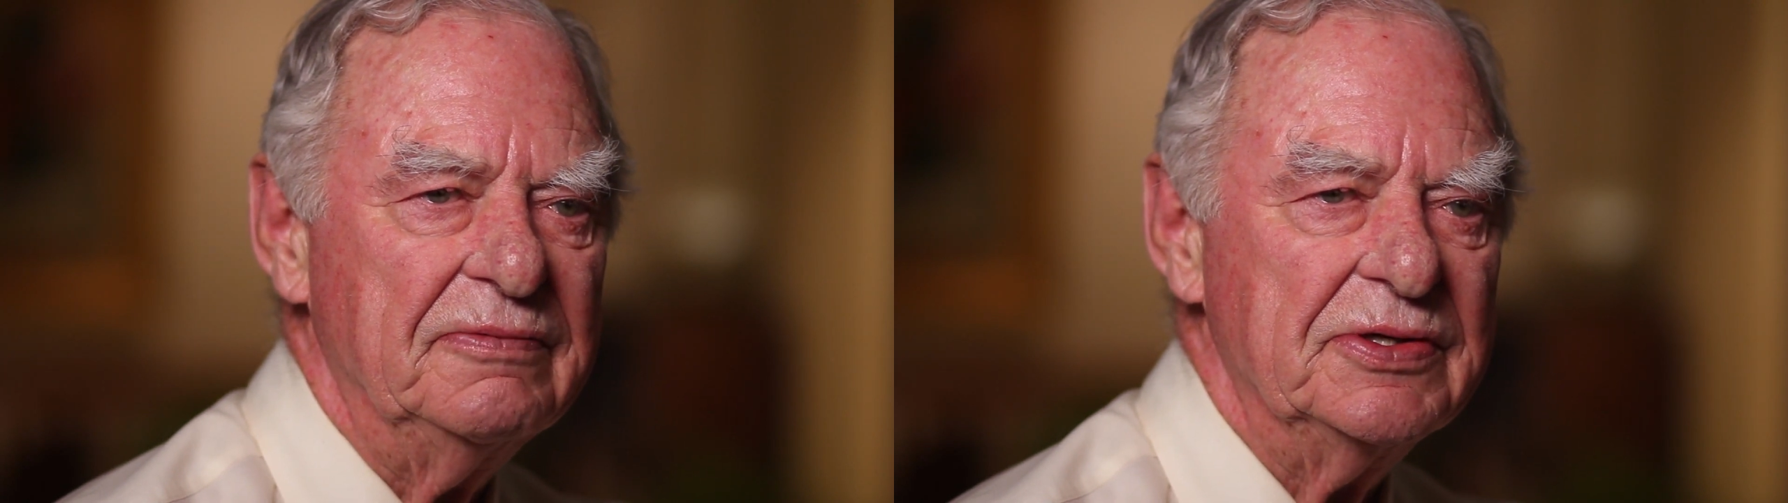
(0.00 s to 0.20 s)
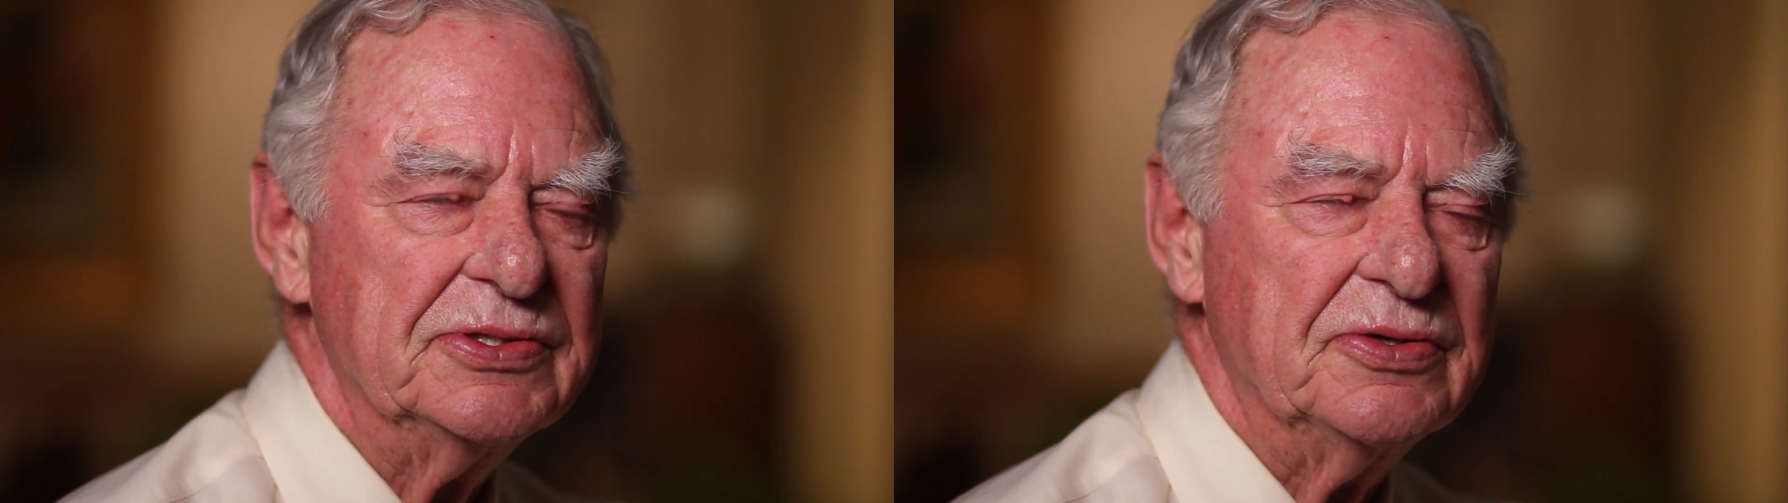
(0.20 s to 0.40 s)

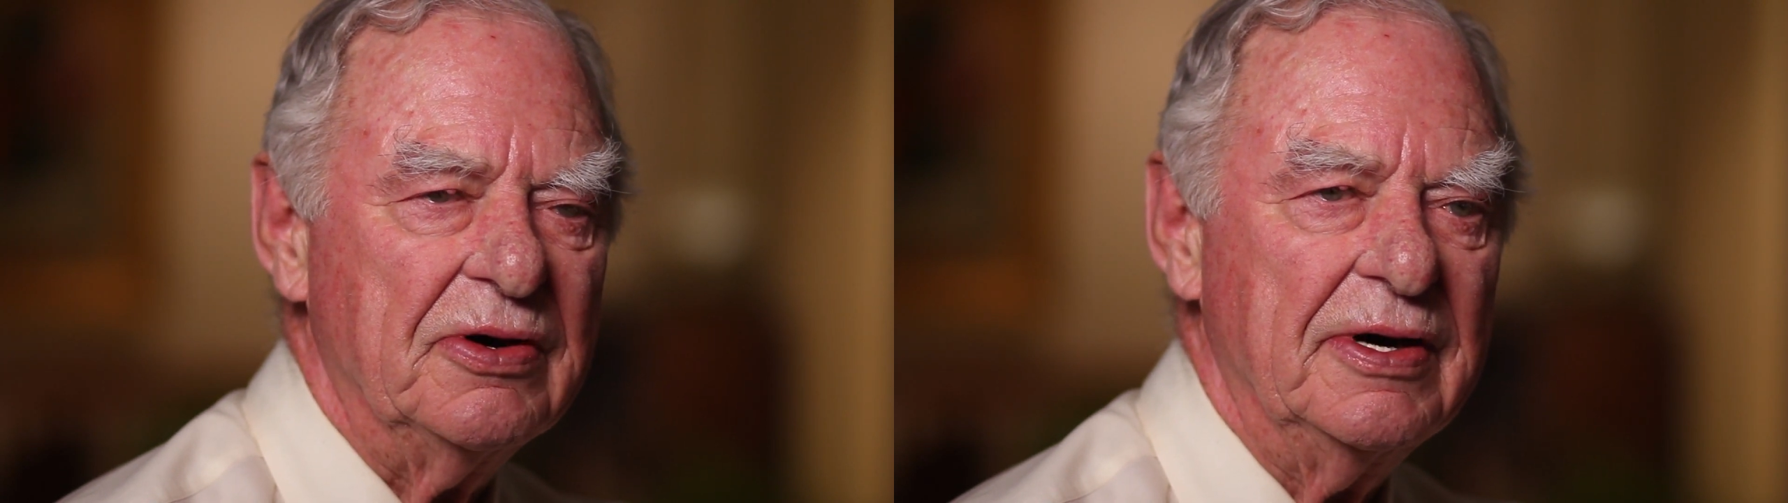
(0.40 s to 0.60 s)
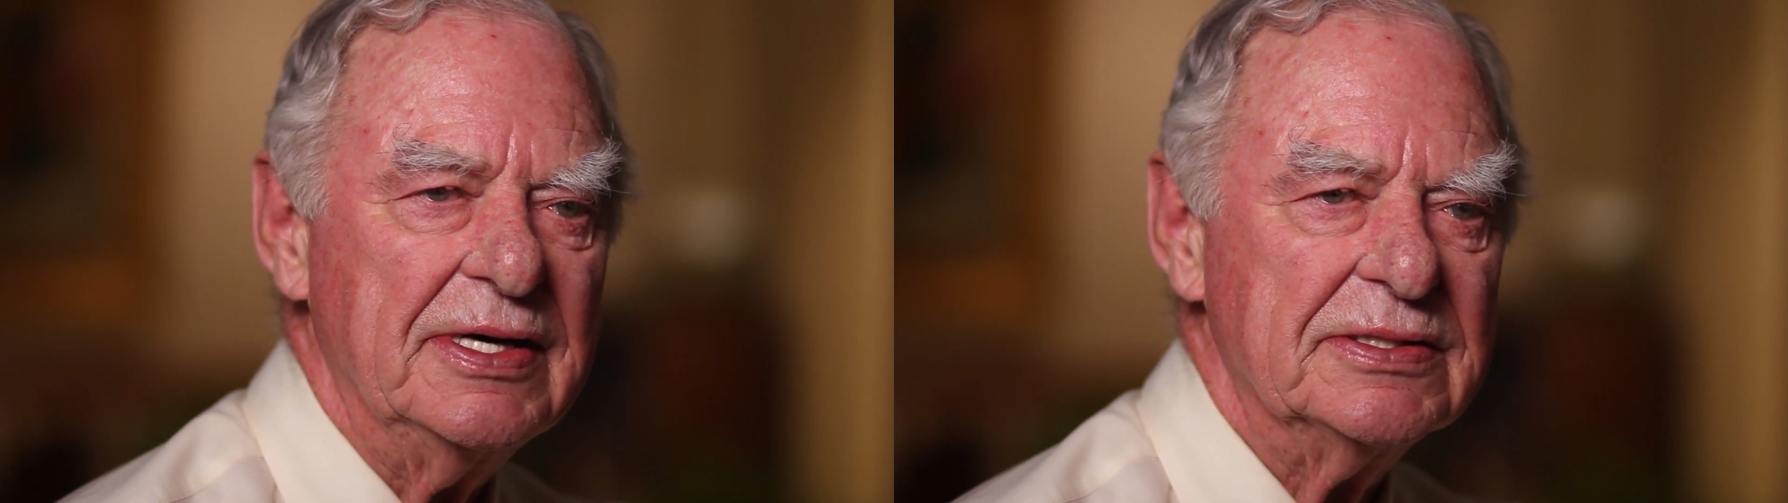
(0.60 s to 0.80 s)

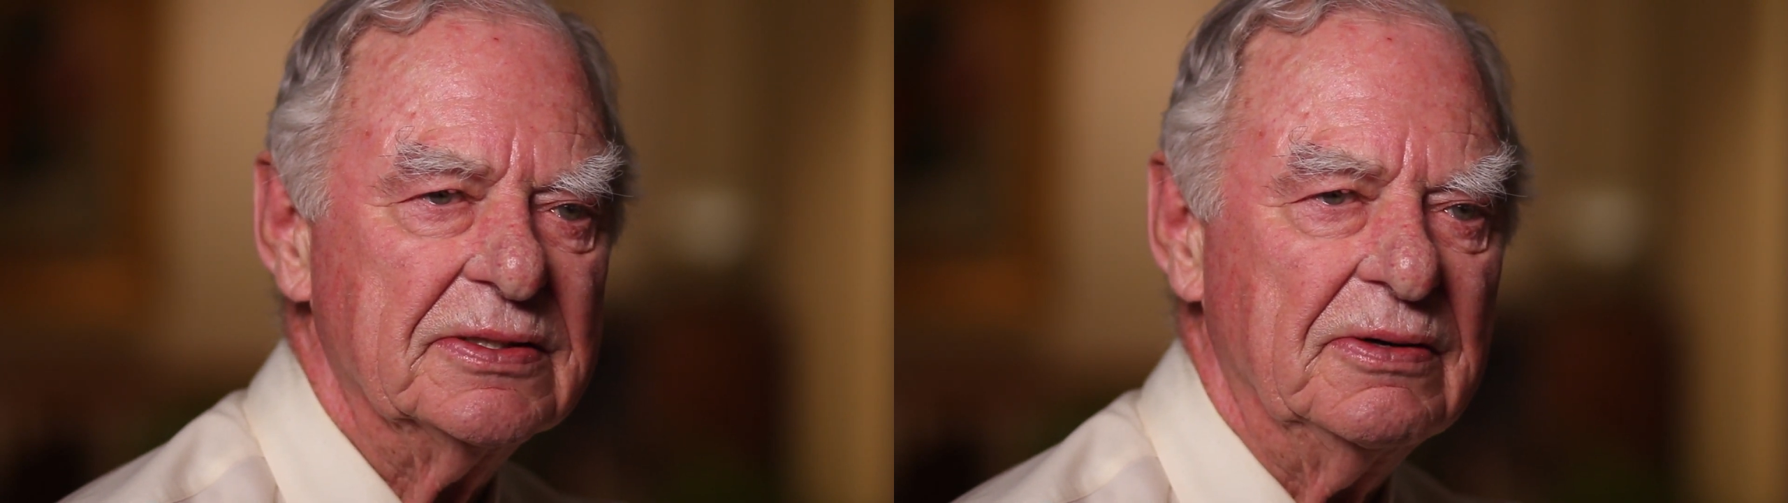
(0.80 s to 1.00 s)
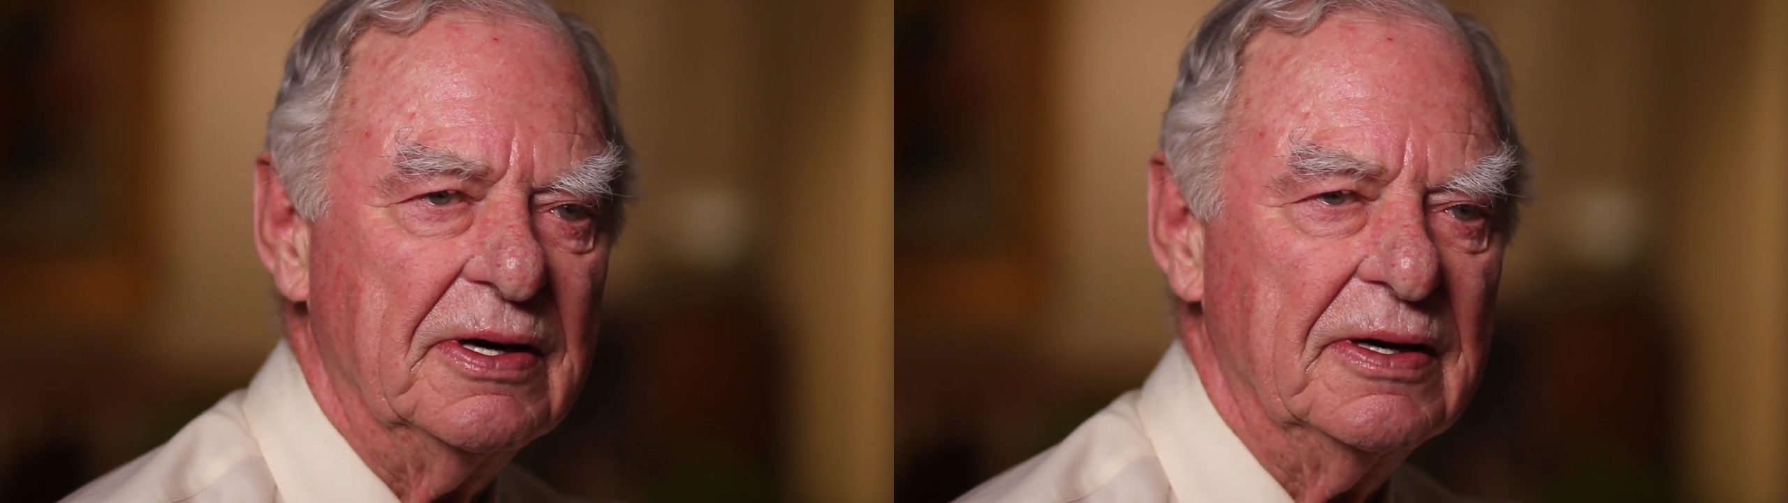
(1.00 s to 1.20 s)
destroyer
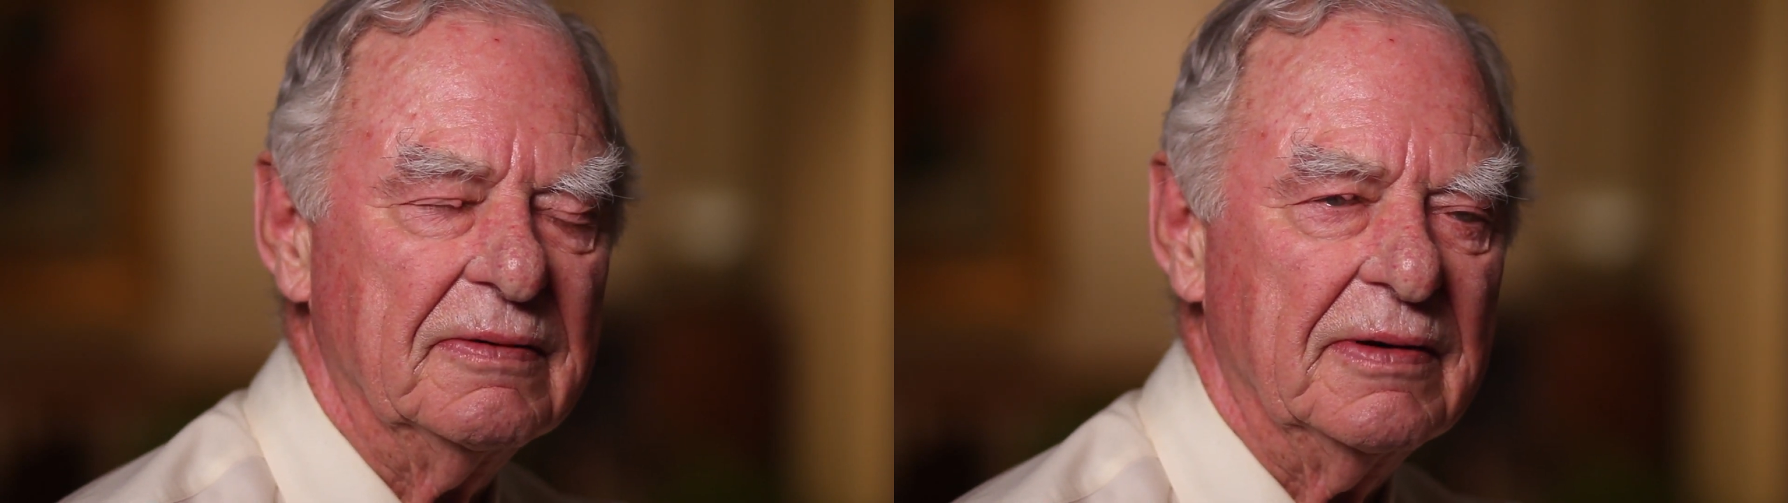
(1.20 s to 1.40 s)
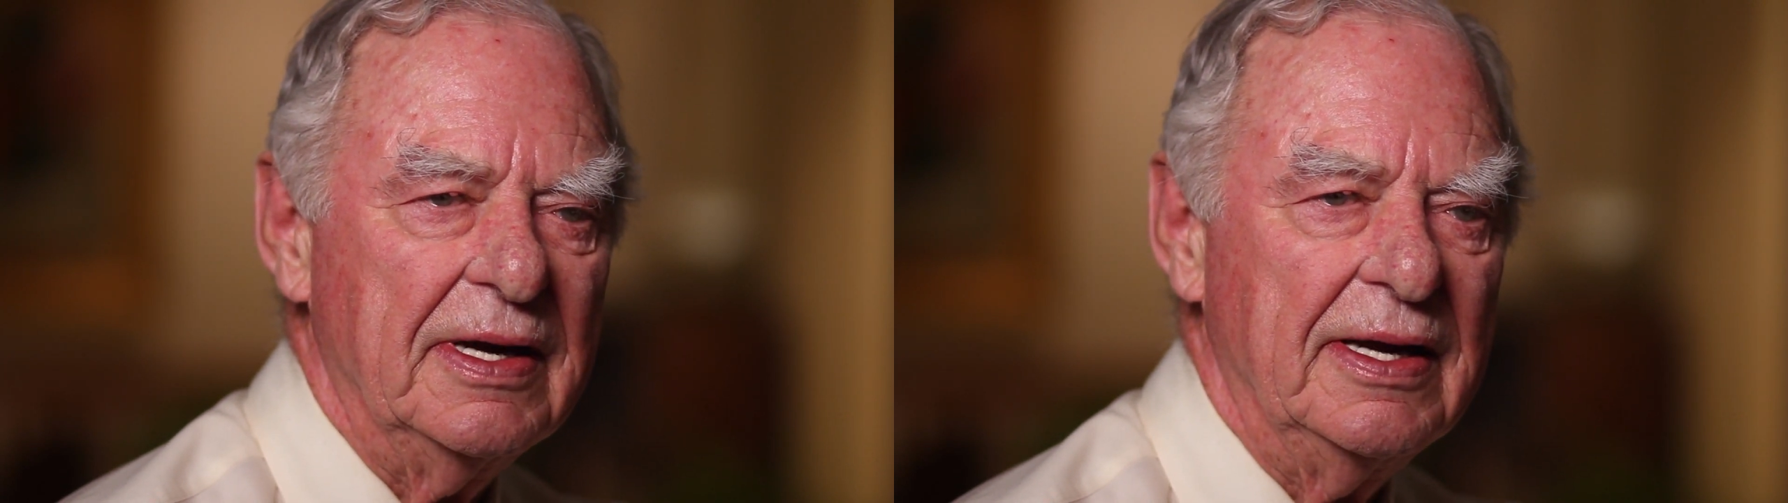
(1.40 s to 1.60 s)
escort.
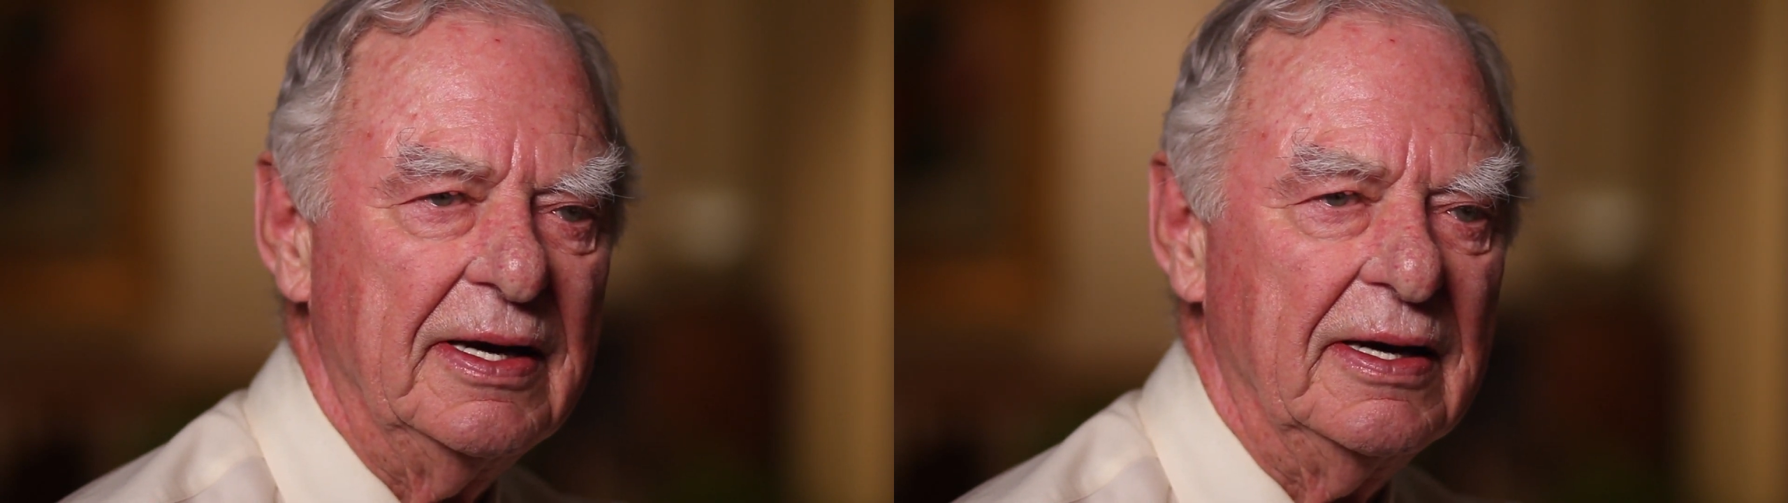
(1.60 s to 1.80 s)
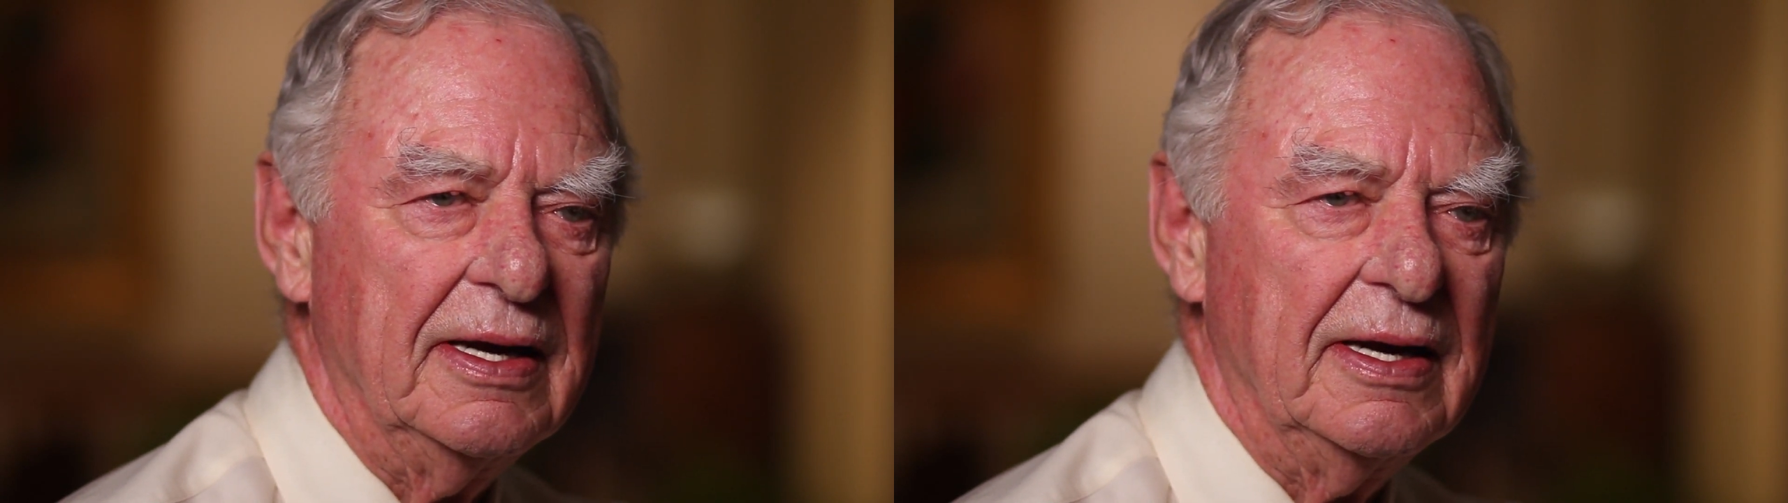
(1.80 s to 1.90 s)
And